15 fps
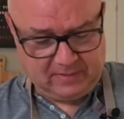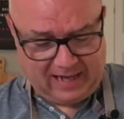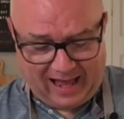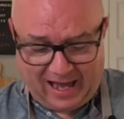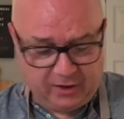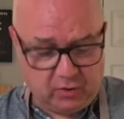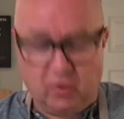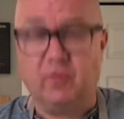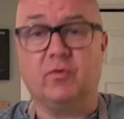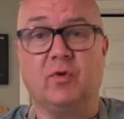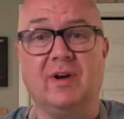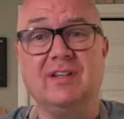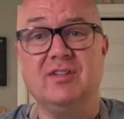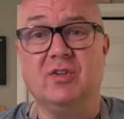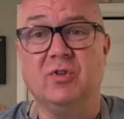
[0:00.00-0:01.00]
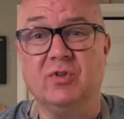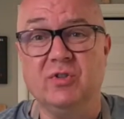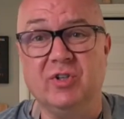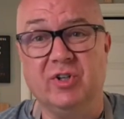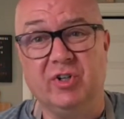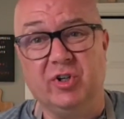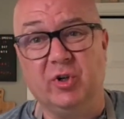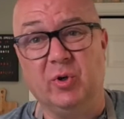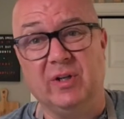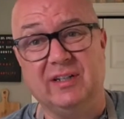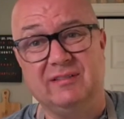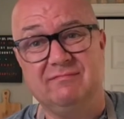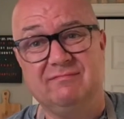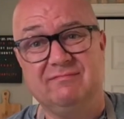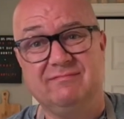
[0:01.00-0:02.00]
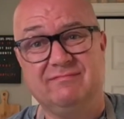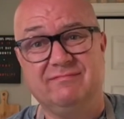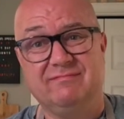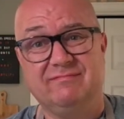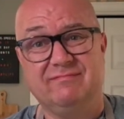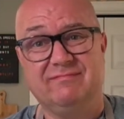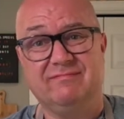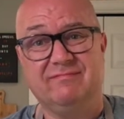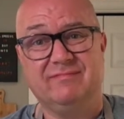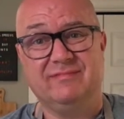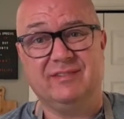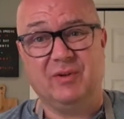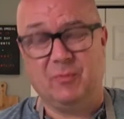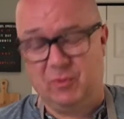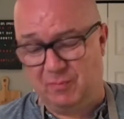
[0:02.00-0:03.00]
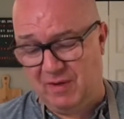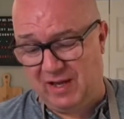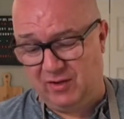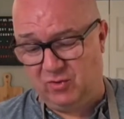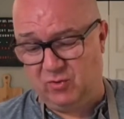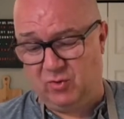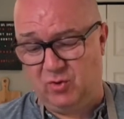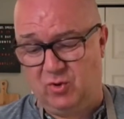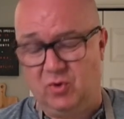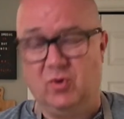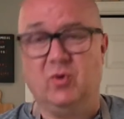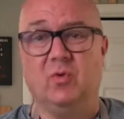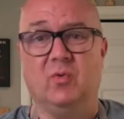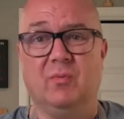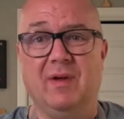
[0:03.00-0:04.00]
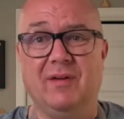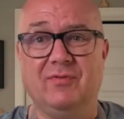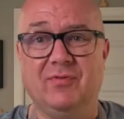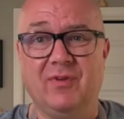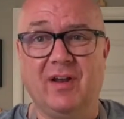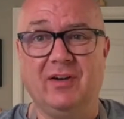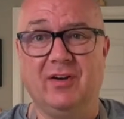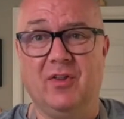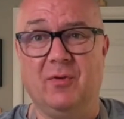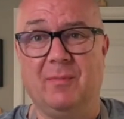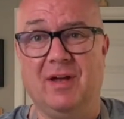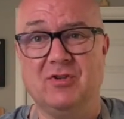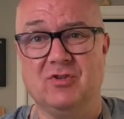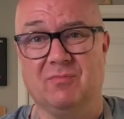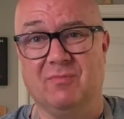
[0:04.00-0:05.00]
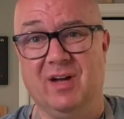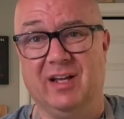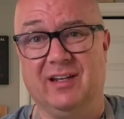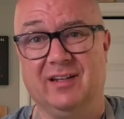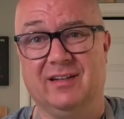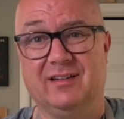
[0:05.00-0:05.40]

I don't know if crazy glue is going to do it. We may have to find another Magic Mike.